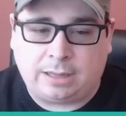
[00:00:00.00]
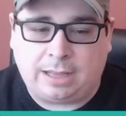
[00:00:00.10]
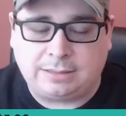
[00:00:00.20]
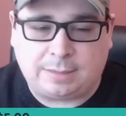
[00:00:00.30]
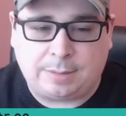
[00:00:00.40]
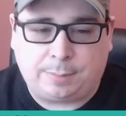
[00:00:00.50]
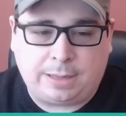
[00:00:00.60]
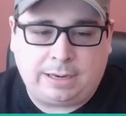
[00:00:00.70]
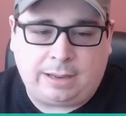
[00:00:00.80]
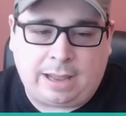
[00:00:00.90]
And last time I
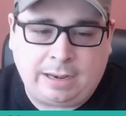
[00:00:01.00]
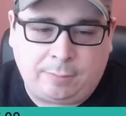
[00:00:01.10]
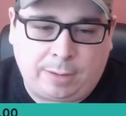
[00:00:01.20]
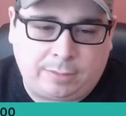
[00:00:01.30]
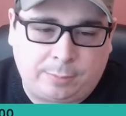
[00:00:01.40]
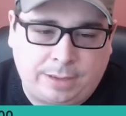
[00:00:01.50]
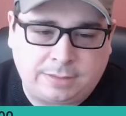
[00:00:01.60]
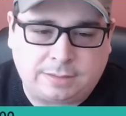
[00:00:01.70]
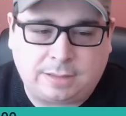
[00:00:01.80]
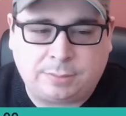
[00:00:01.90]
played any regular
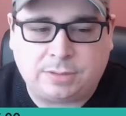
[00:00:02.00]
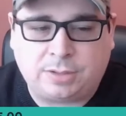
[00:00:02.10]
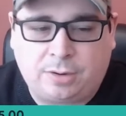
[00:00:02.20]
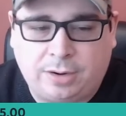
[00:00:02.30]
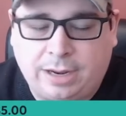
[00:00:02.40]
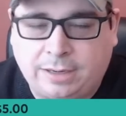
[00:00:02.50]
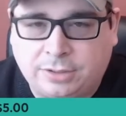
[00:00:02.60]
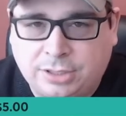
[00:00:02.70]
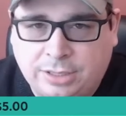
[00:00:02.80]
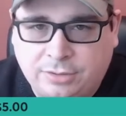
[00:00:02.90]
basis, it was Atari and
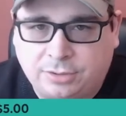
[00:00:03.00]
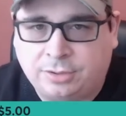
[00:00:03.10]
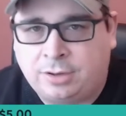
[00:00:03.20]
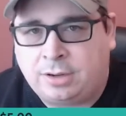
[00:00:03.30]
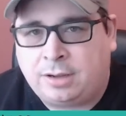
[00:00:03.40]
Enchanter.